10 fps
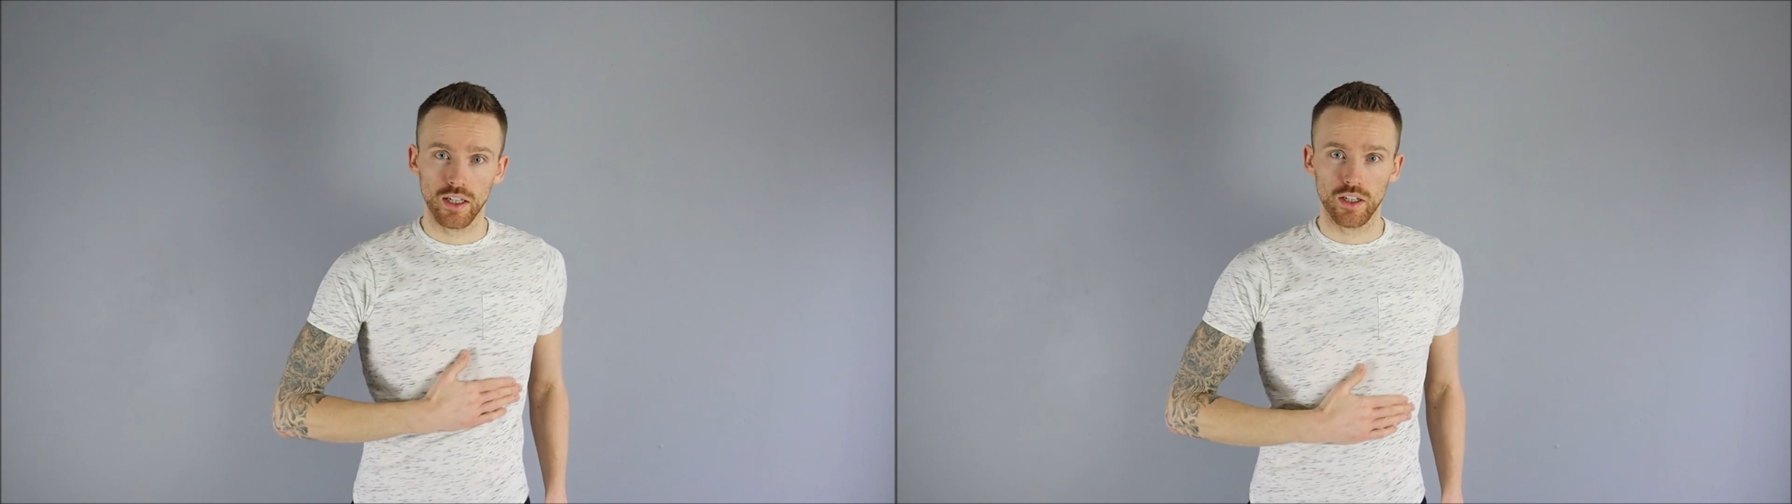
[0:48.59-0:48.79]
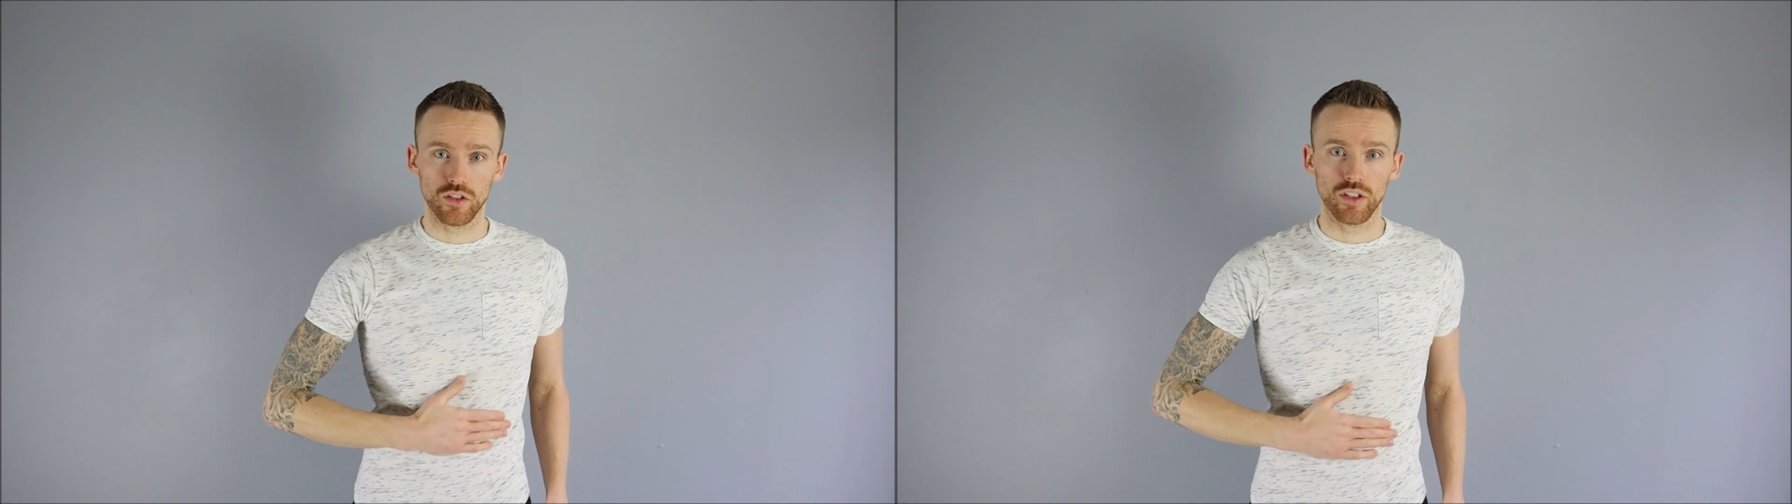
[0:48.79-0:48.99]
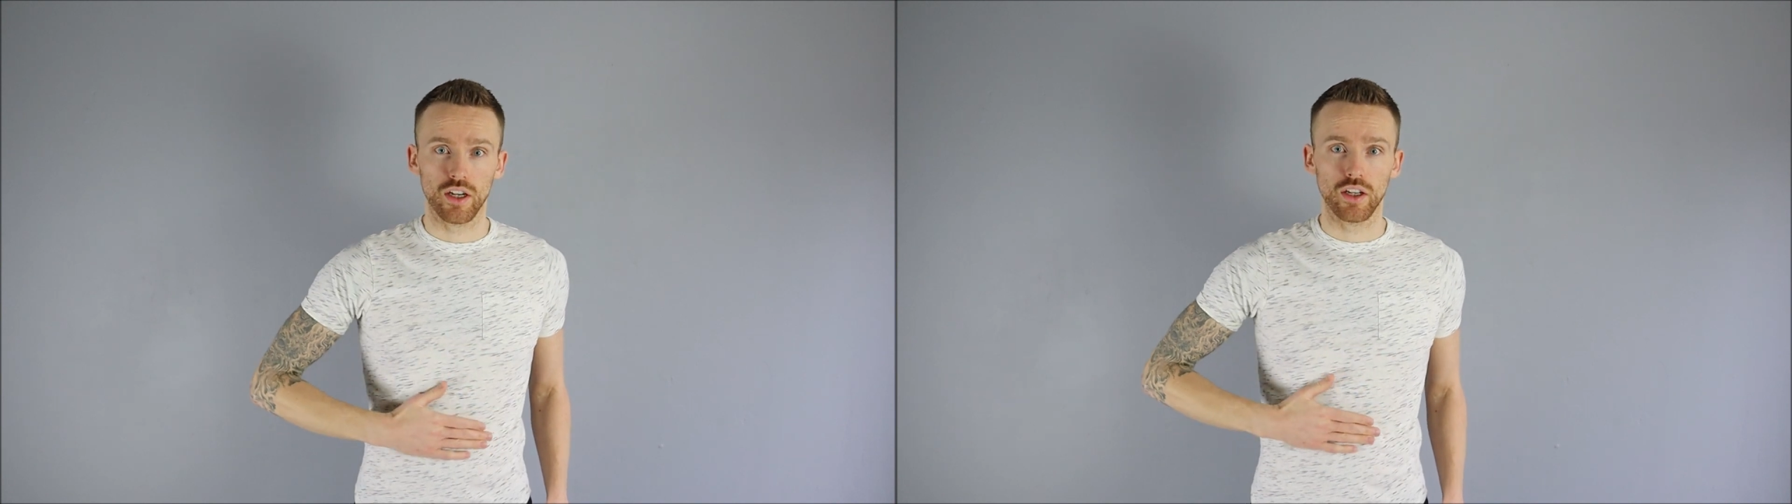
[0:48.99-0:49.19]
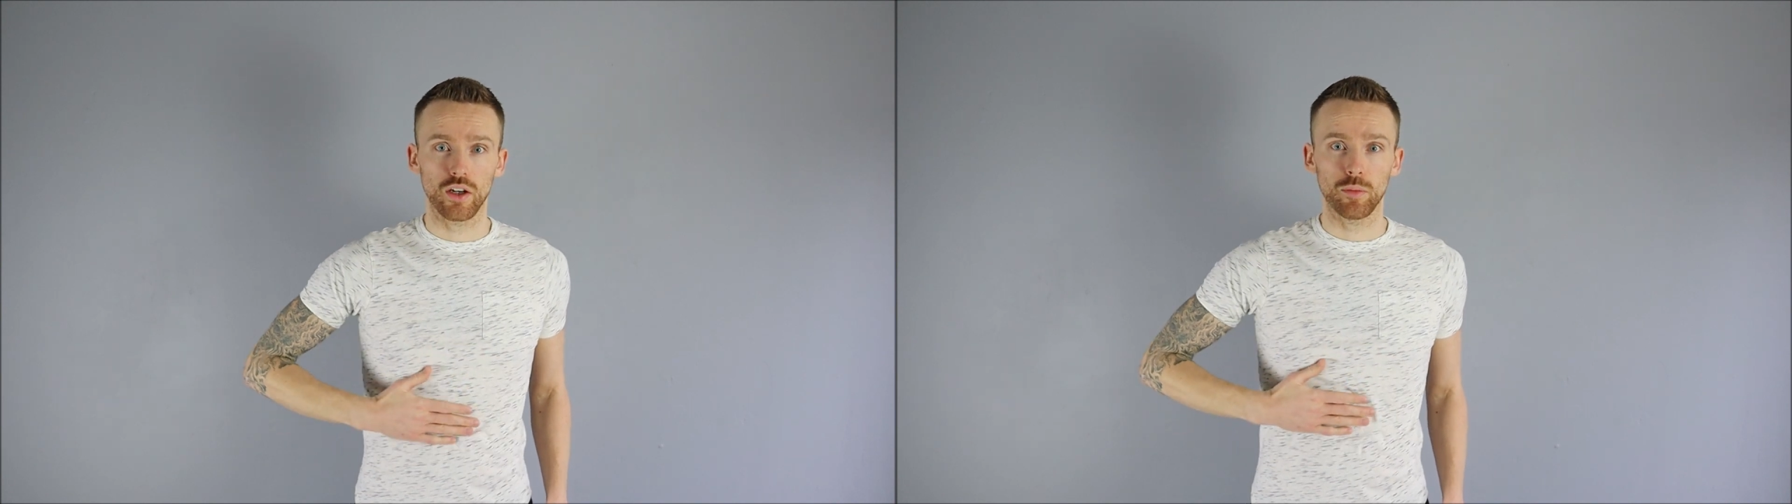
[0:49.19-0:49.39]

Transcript: and a circular